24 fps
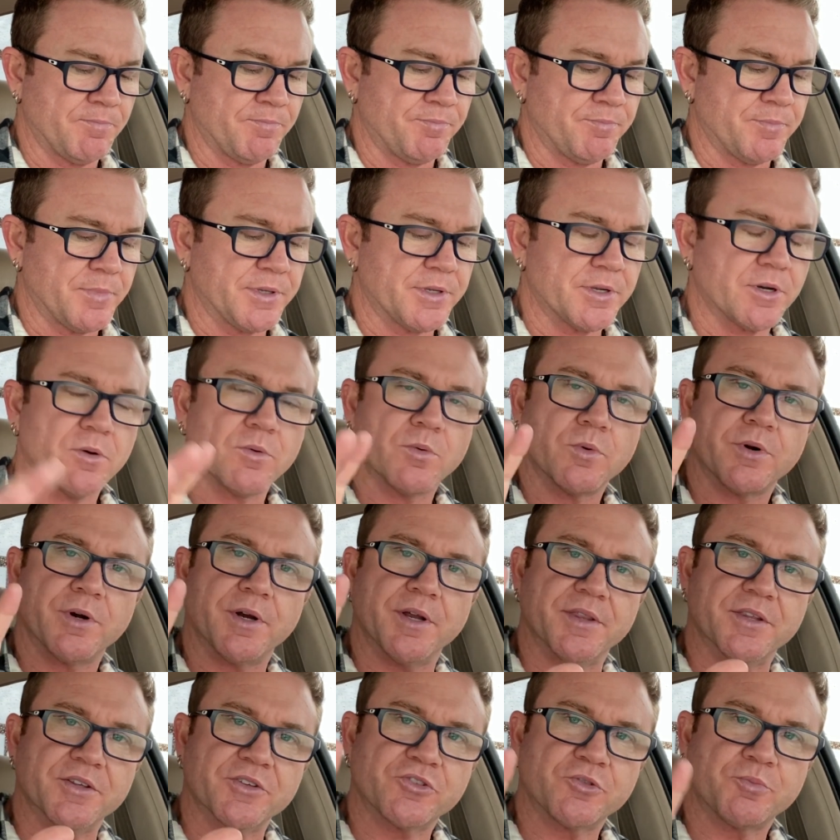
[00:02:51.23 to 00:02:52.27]
But don't worry,
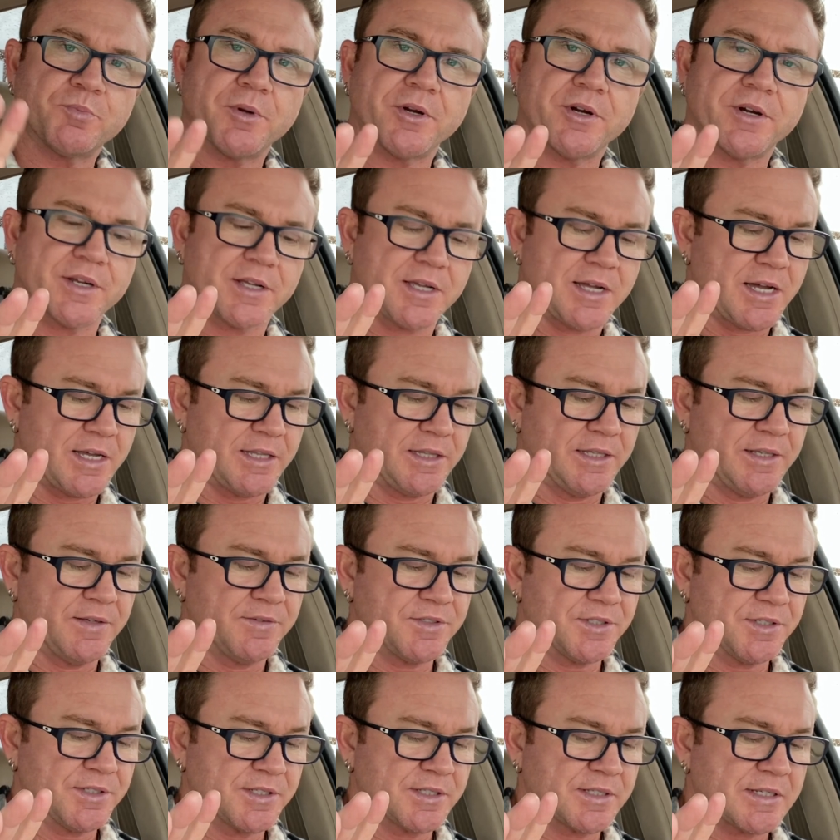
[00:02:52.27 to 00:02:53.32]
the Spirit of God lives
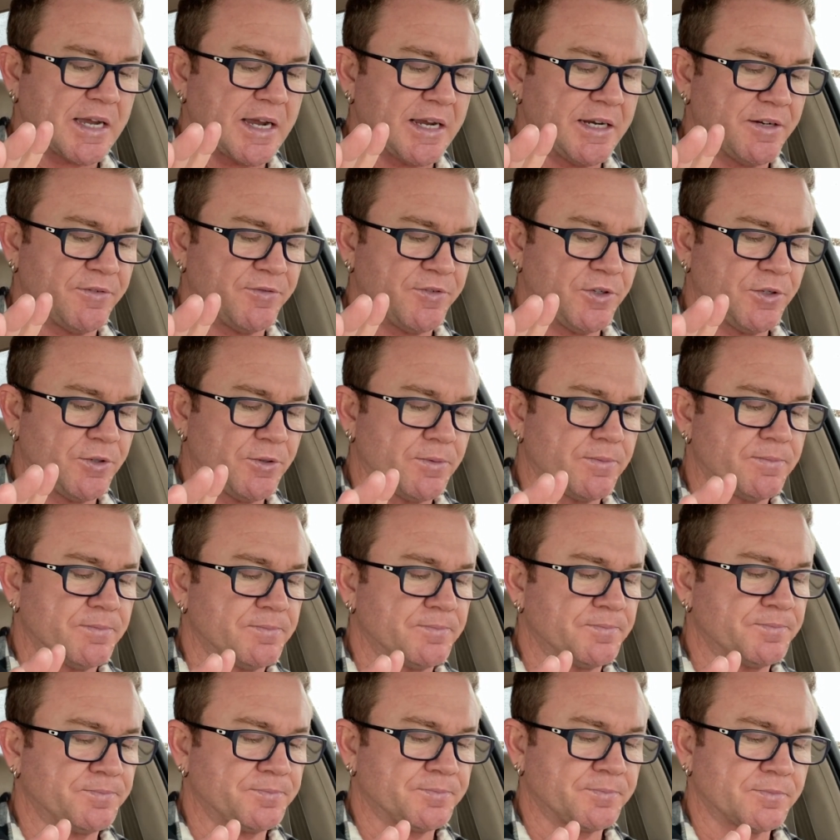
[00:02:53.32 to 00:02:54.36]
inside of you.
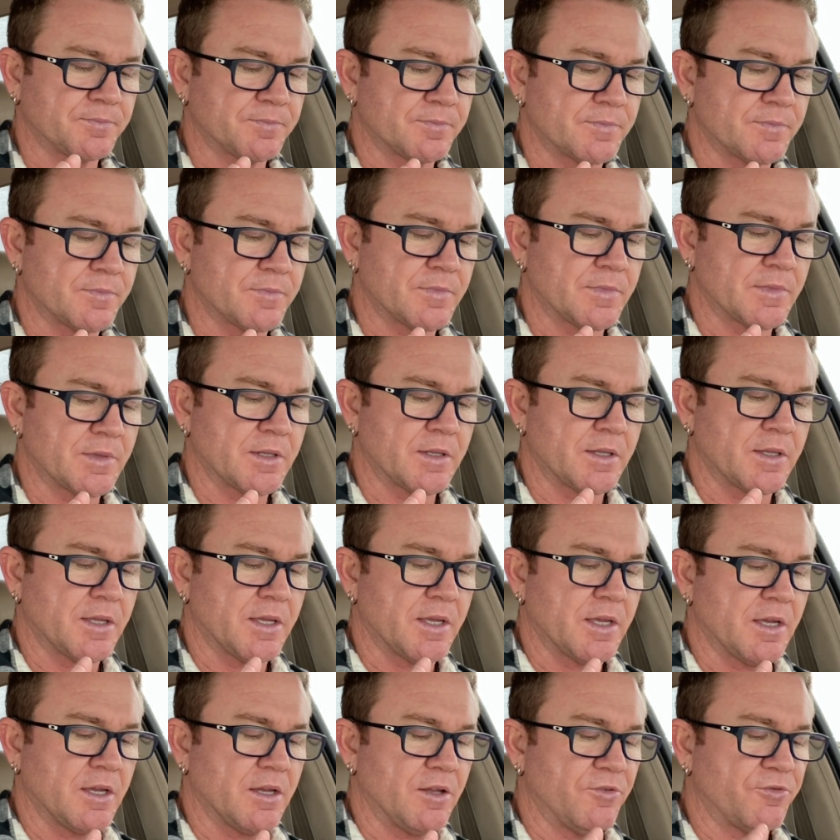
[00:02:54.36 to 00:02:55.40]

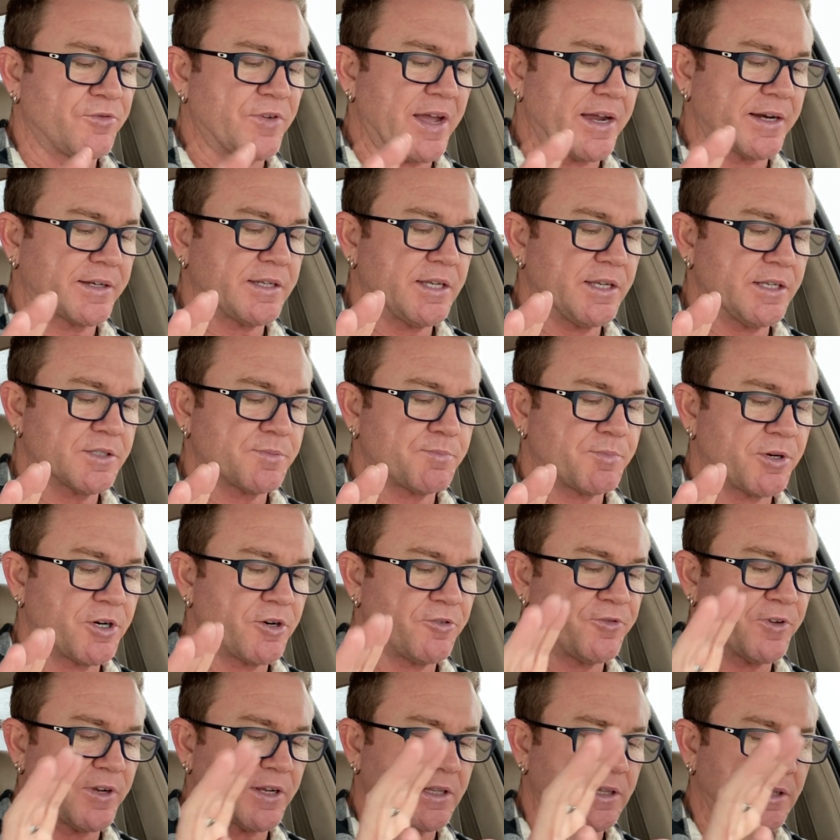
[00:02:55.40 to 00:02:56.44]
In fact, His
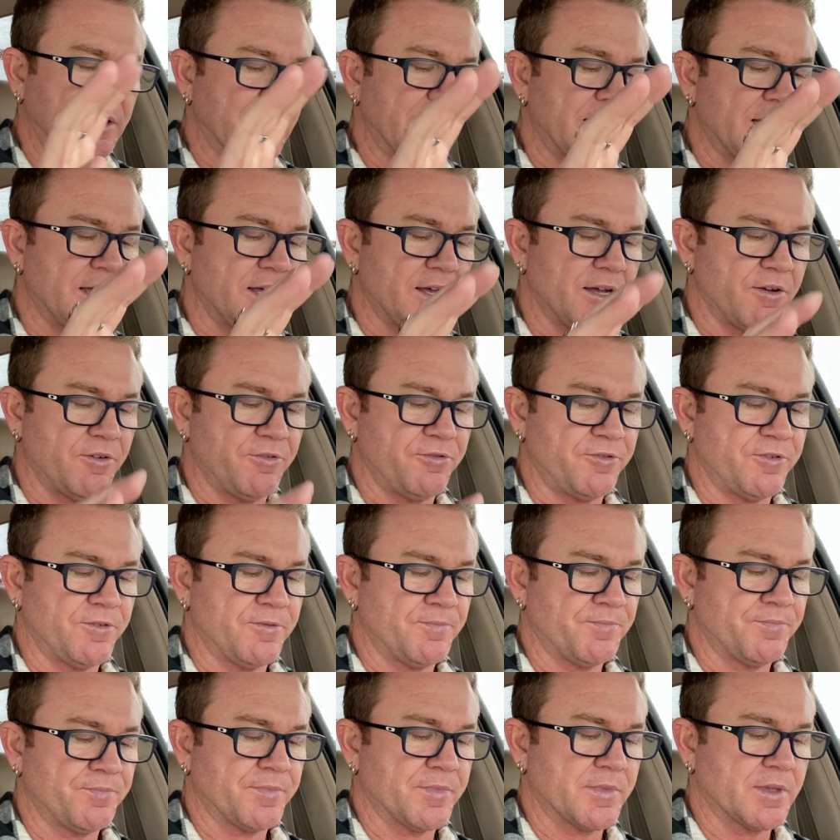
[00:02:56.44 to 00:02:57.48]
perfect love,
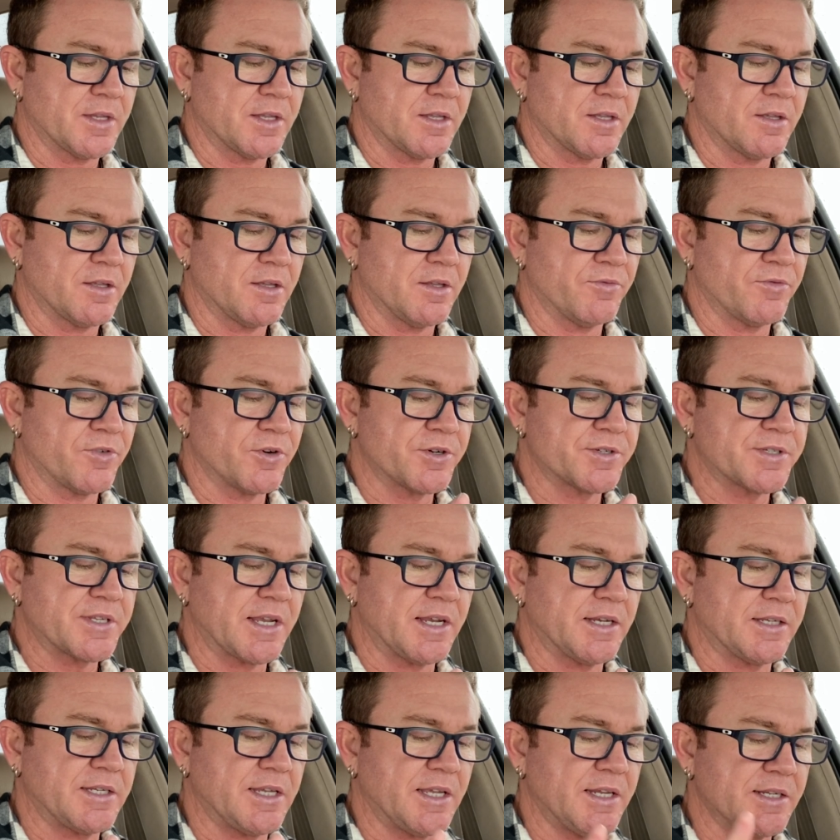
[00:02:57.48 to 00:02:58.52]
in verse
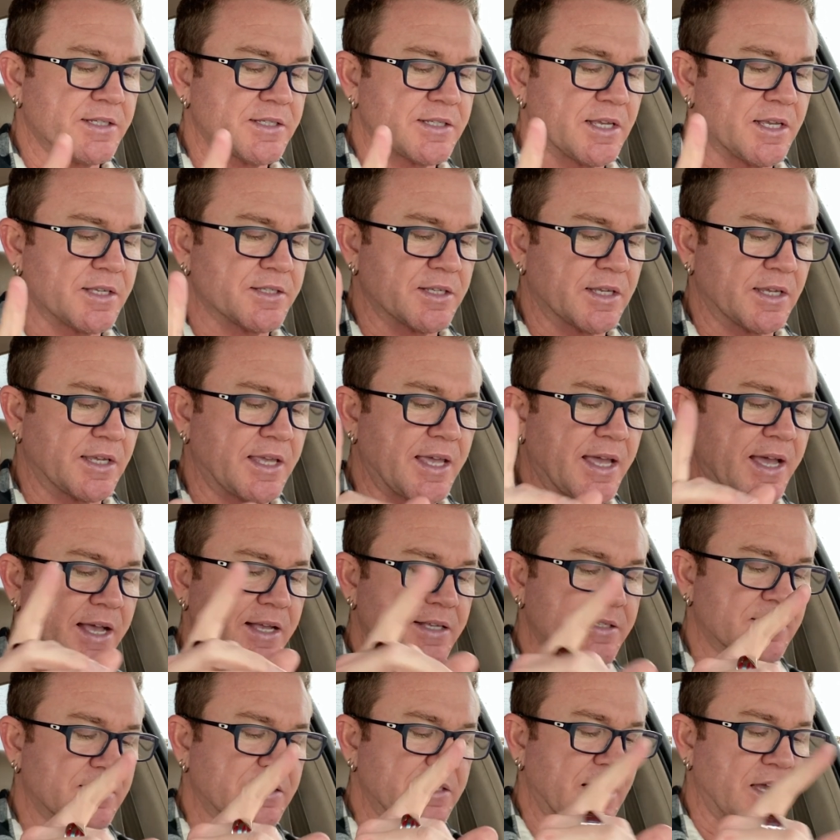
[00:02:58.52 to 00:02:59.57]
18, it says it
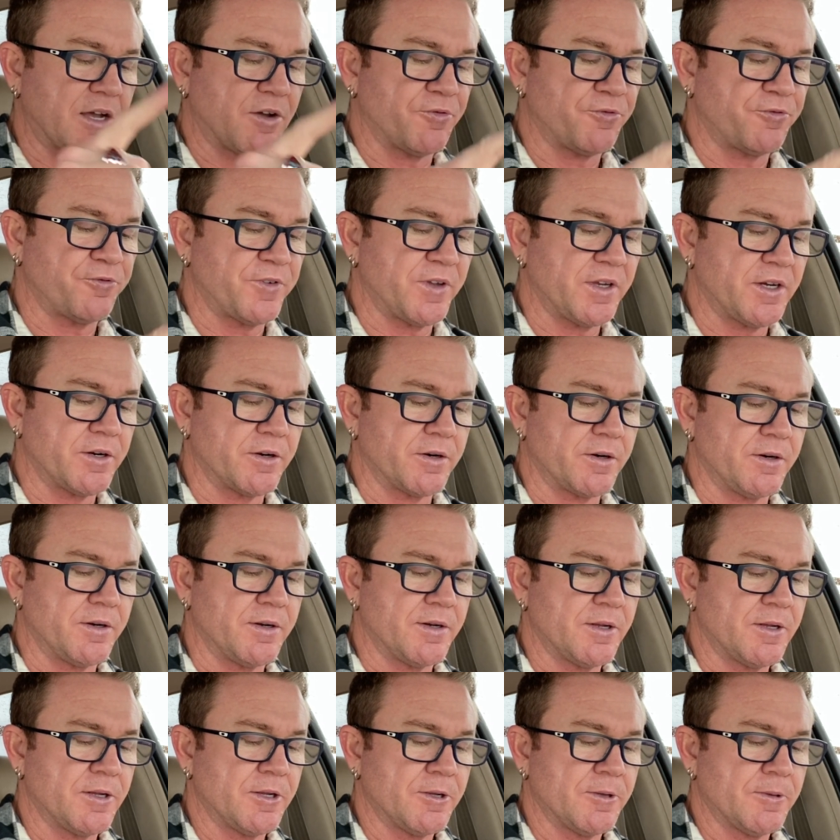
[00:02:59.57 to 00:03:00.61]
casts out fear
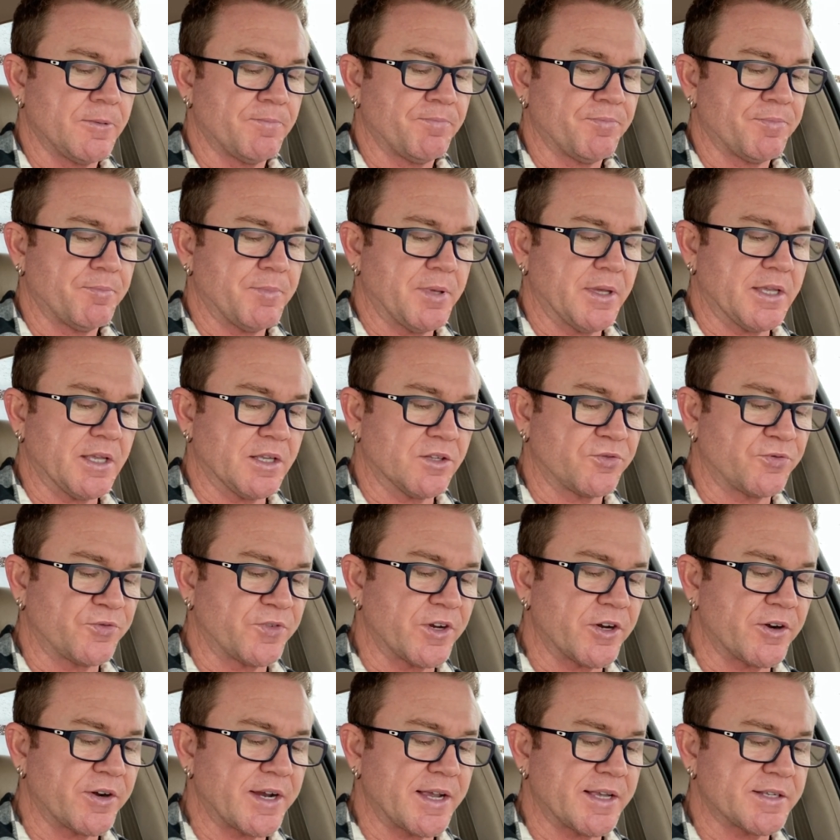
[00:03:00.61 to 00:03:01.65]
because
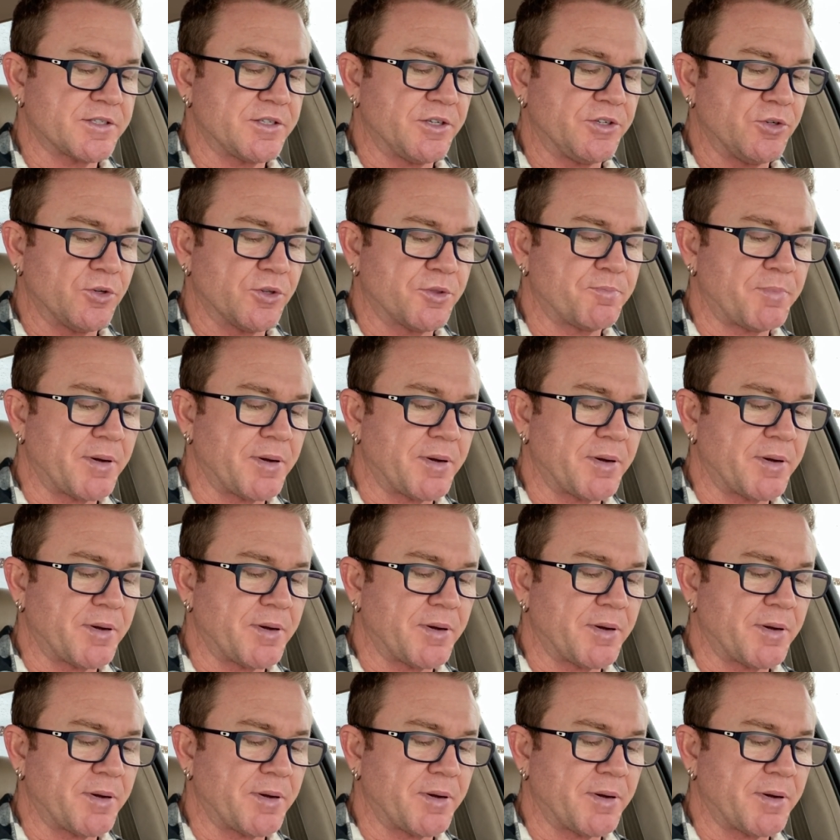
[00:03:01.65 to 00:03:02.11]
fear has to do with